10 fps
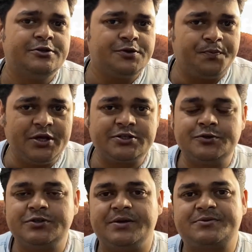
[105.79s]
so please
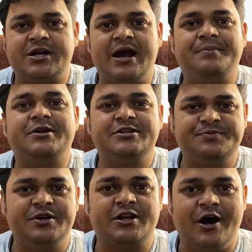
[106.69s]
do subscribe Teach
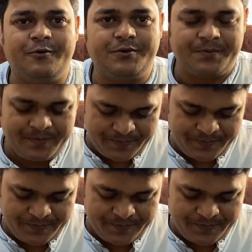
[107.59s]
Me Cloud.